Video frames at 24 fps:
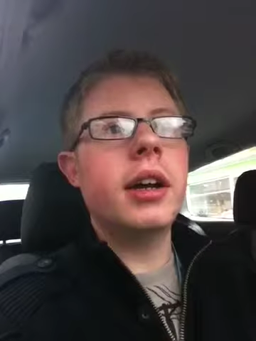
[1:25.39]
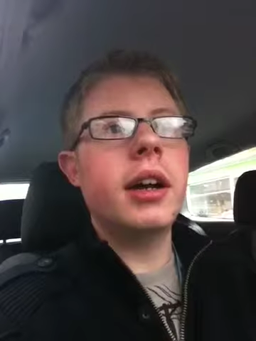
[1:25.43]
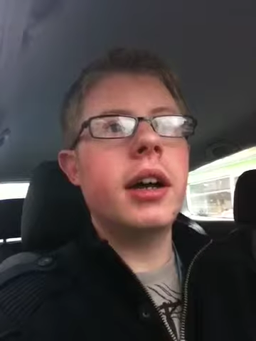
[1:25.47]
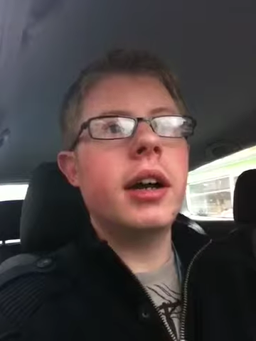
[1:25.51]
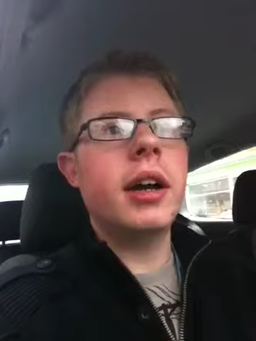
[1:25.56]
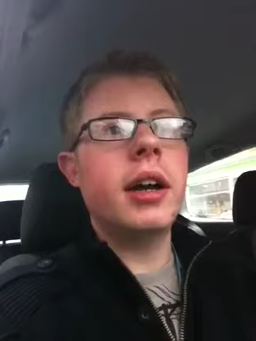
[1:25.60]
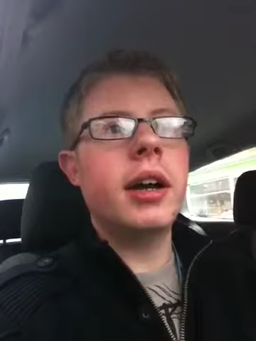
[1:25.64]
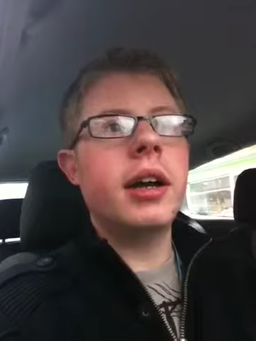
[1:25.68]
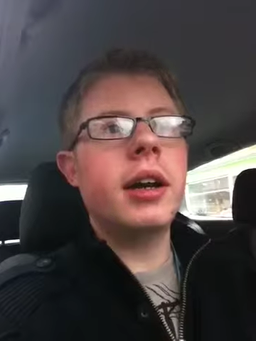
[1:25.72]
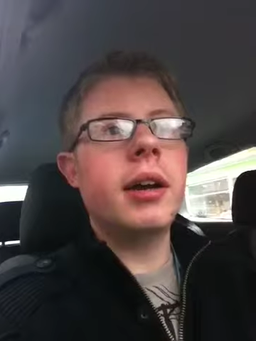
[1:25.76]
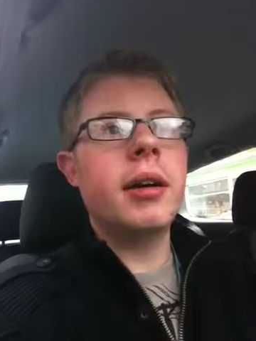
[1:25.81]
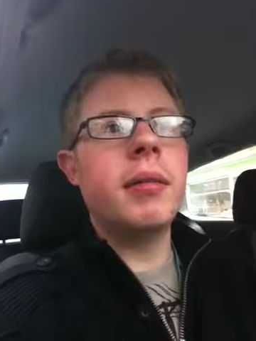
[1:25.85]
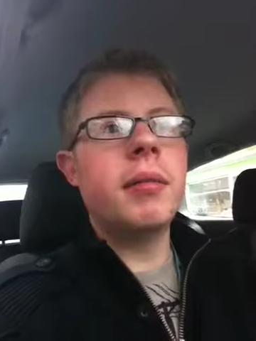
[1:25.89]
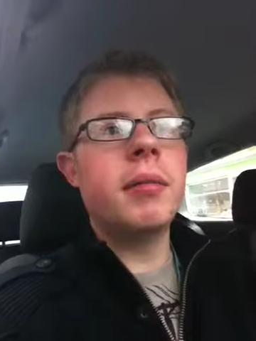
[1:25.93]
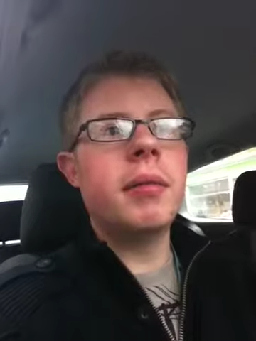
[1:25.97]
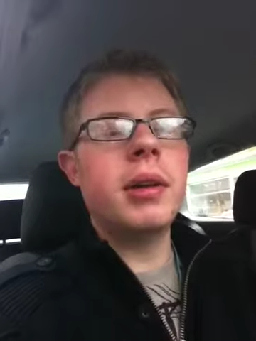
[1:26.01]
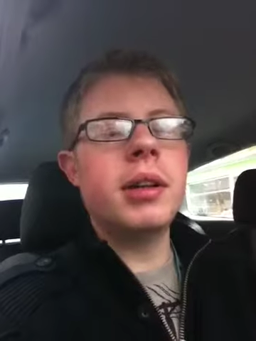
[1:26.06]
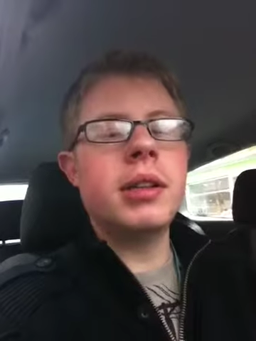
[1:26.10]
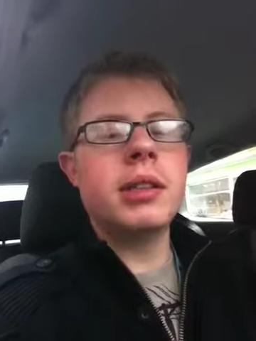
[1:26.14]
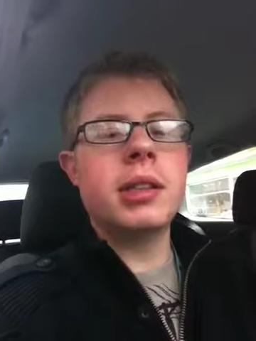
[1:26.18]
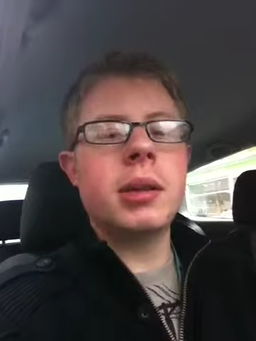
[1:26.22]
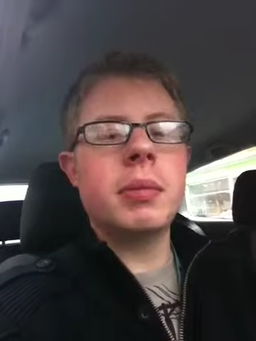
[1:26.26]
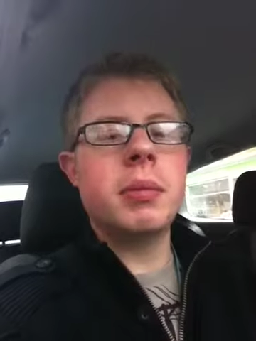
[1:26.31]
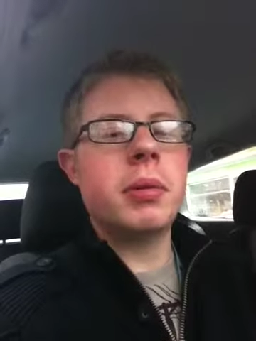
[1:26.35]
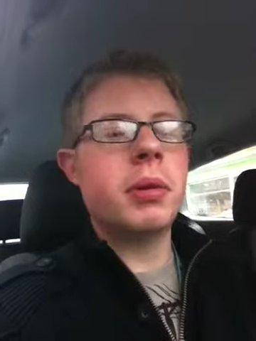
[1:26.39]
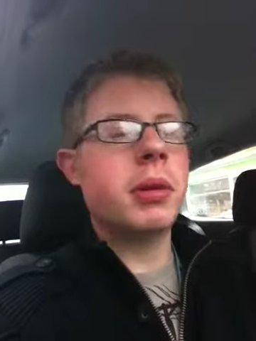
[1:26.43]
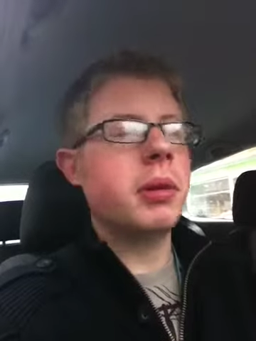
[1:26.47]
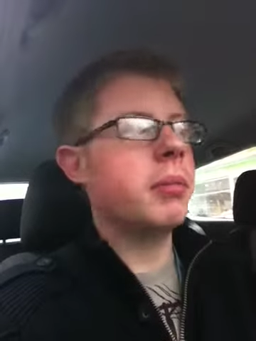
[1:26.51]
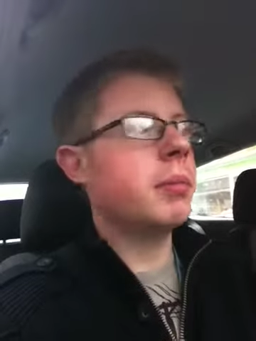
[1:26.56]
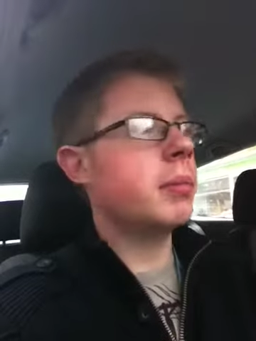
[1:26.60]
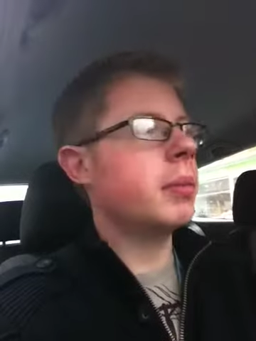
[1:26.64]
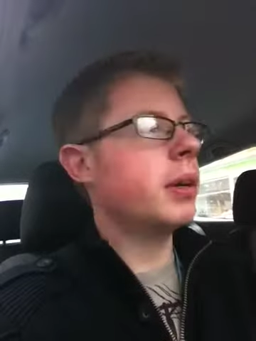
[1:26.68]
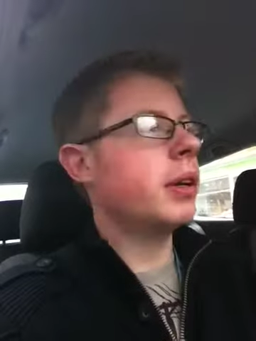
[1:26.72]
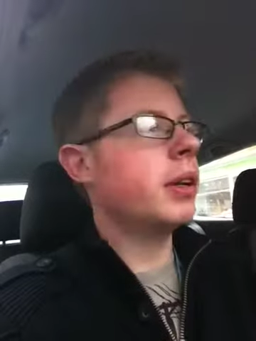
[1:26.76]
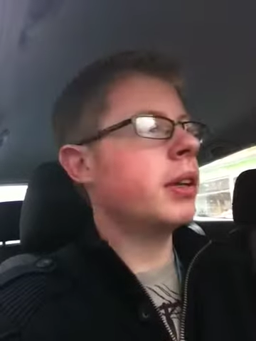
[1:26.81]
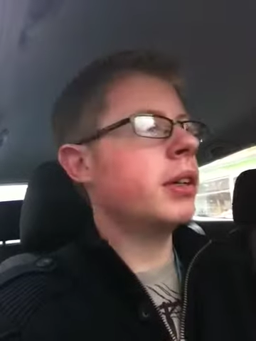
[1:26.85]
Um, at some
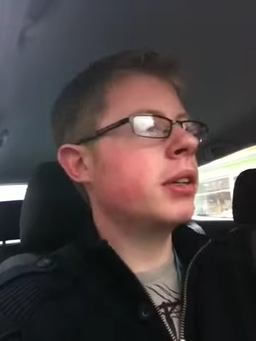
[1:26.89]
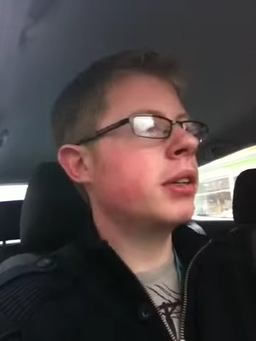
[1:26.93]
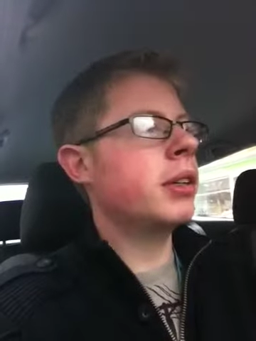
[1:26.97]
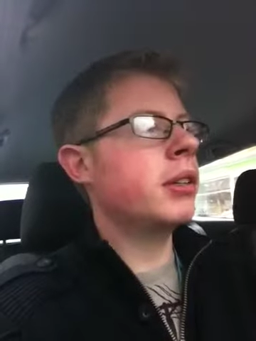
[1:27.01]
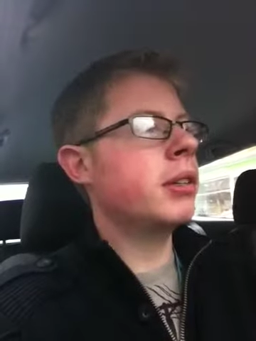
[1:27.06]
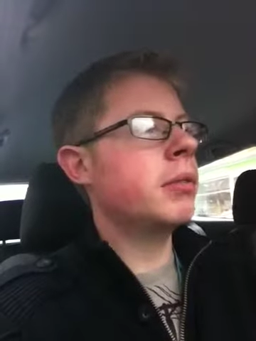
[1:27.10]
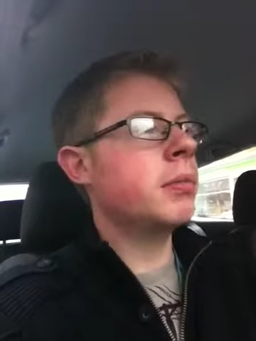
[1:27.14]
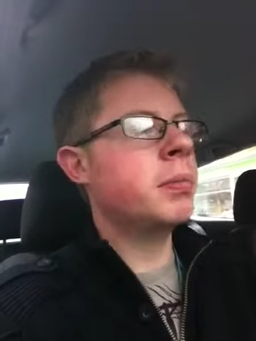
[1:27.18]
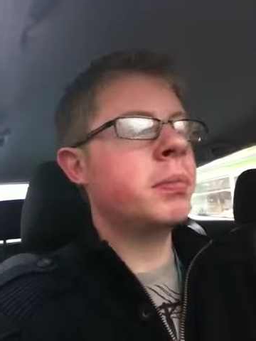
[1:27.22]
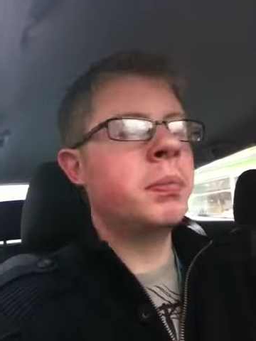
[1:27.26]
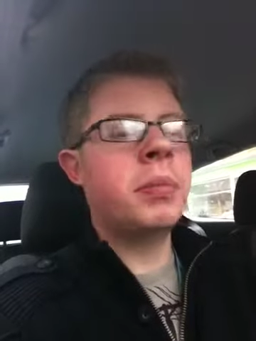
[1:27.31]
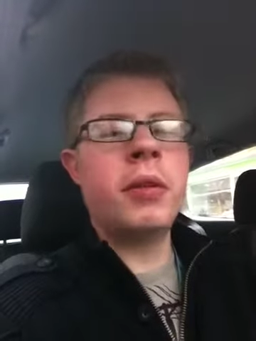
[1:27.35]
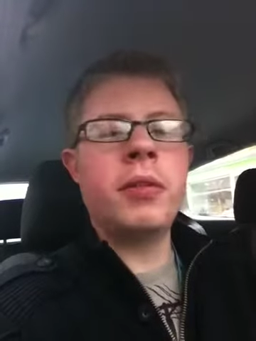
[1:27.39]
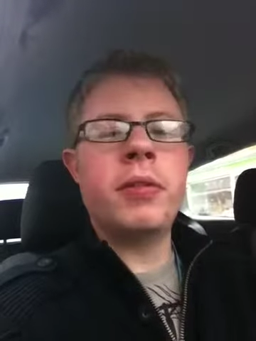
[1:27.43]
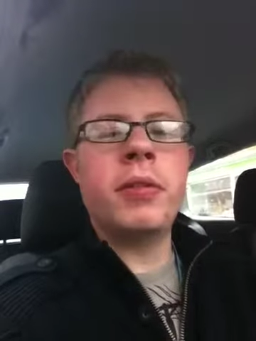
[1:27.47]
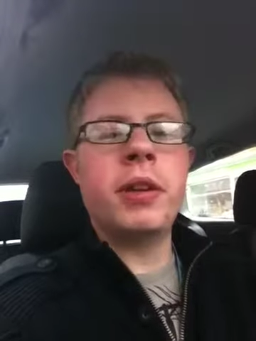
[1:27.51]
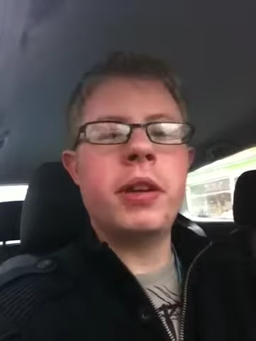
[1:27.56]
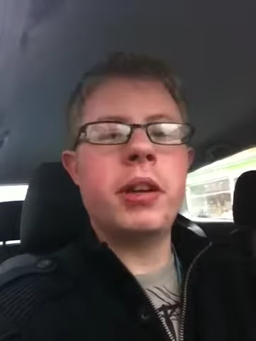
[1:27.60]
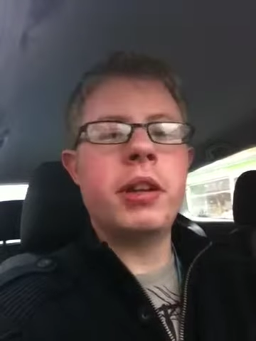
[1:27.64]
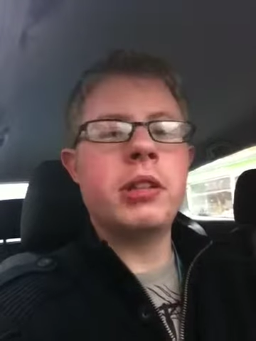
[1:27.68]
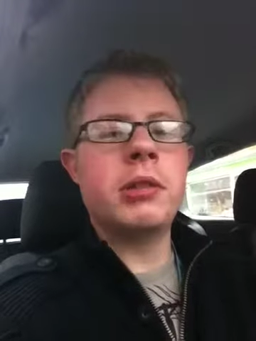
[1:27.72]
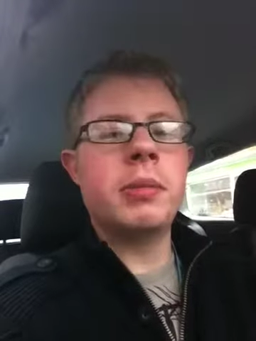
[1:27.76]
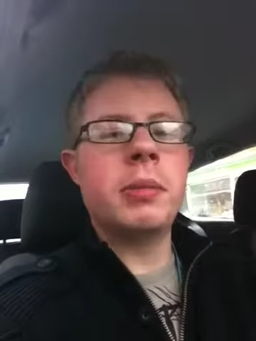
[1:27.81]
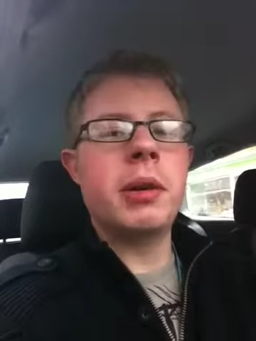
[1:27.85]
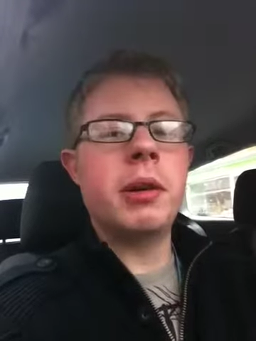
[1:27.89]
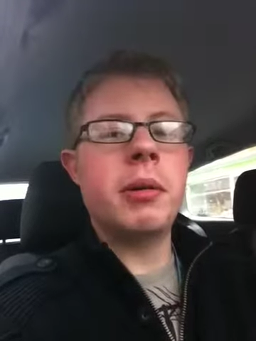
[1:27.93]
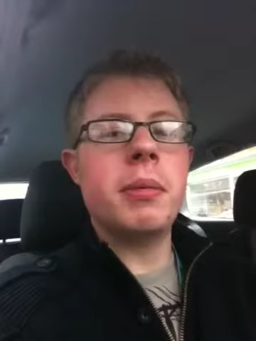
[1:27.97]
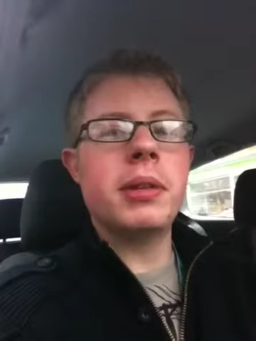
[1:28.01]
point, but both videos to be